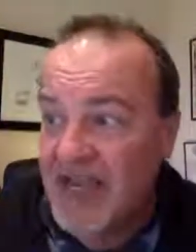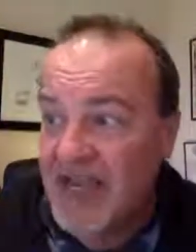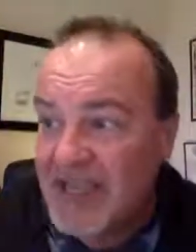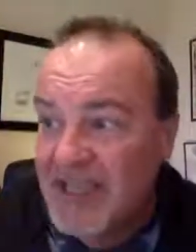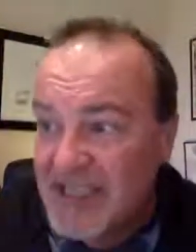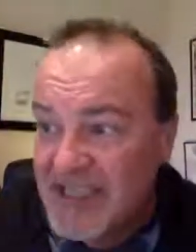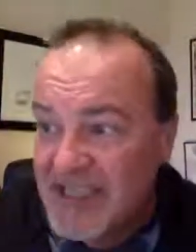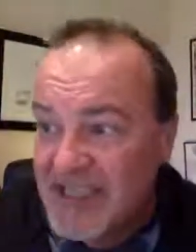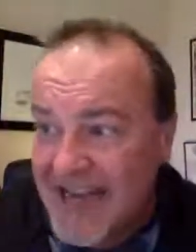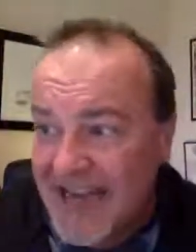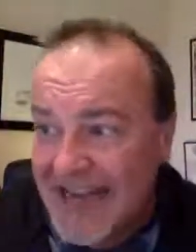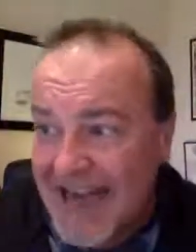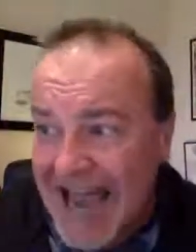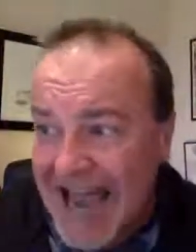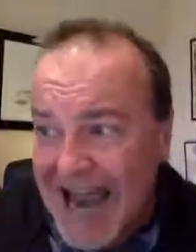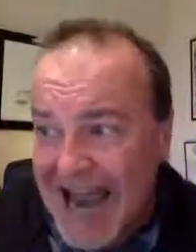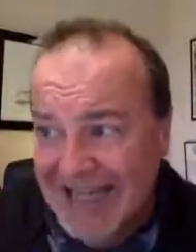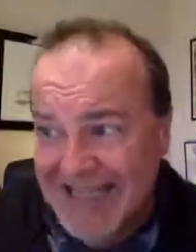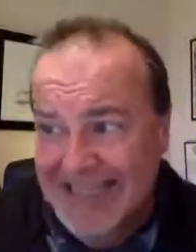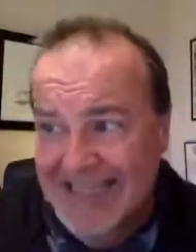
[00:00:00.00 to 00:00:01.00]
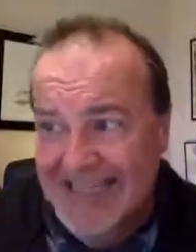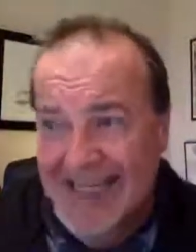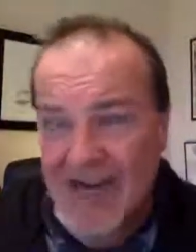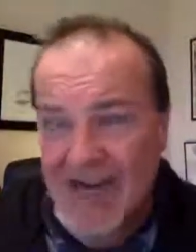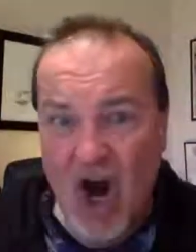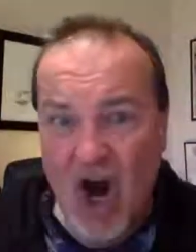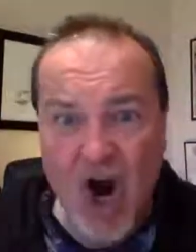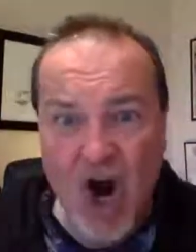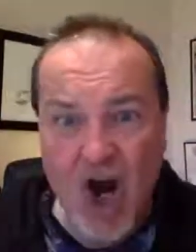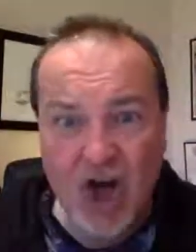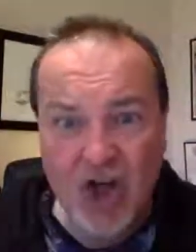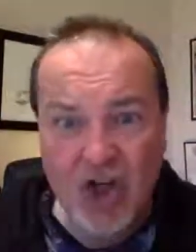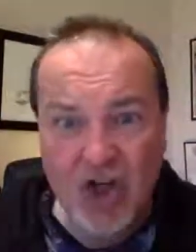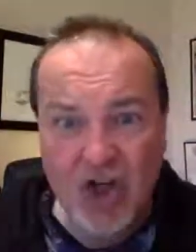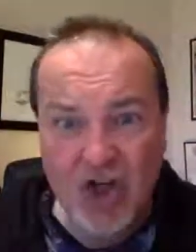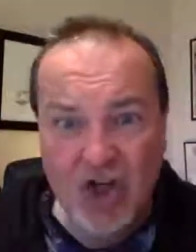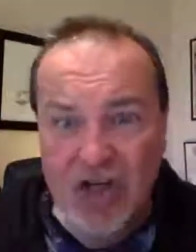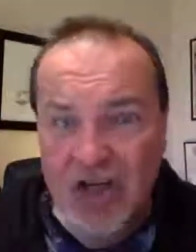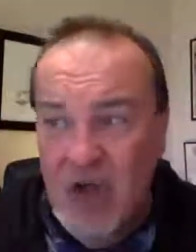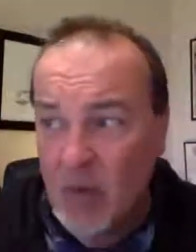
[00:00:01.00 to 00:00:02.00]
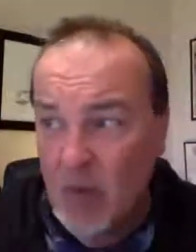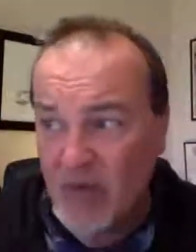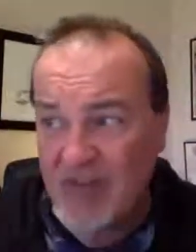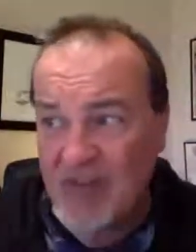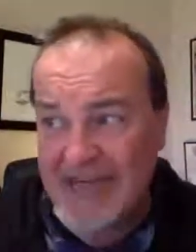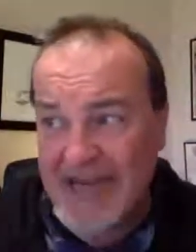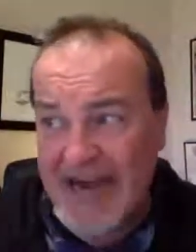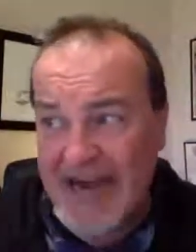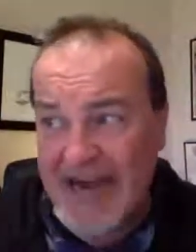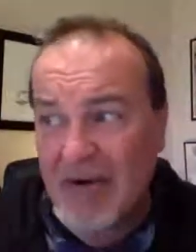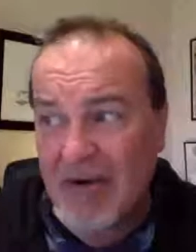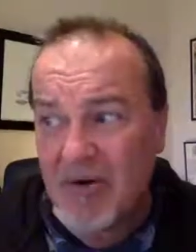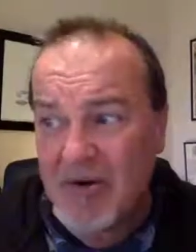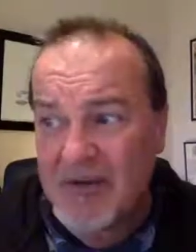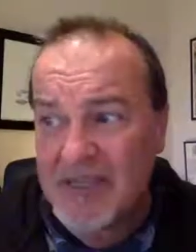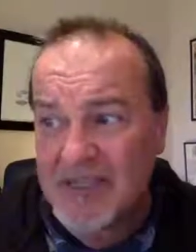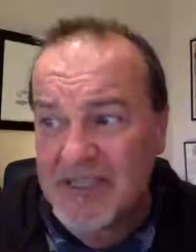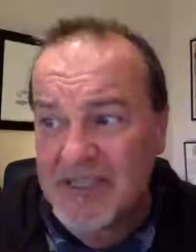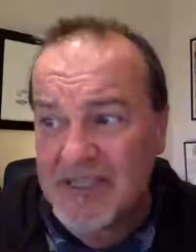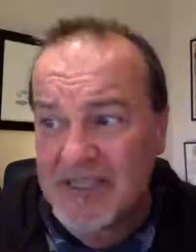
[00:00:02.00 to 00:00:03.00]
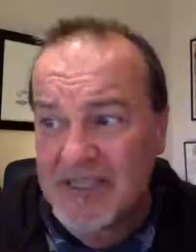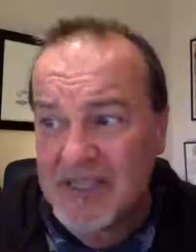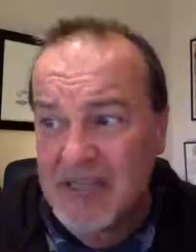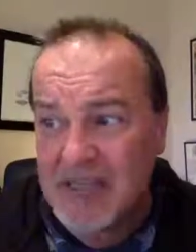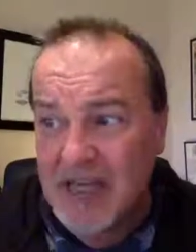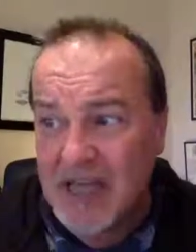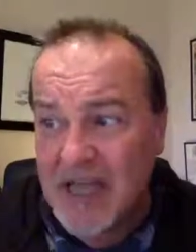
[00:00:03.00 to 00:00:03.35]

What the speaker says: that she had actually argued with terrorists